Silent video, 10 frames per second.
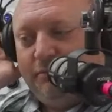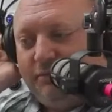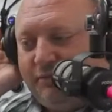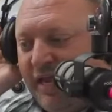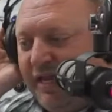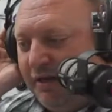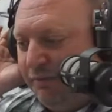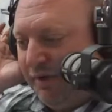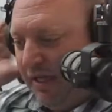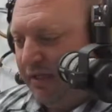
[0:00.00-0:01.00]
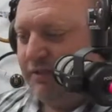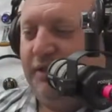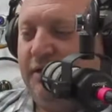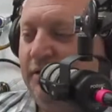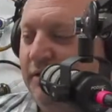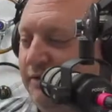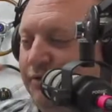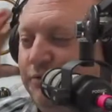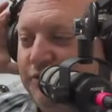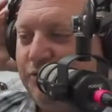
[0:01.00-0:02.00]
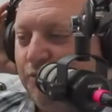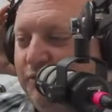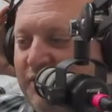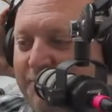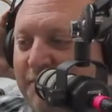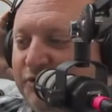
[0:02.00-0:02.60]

Dang it, we lost it scrolled up.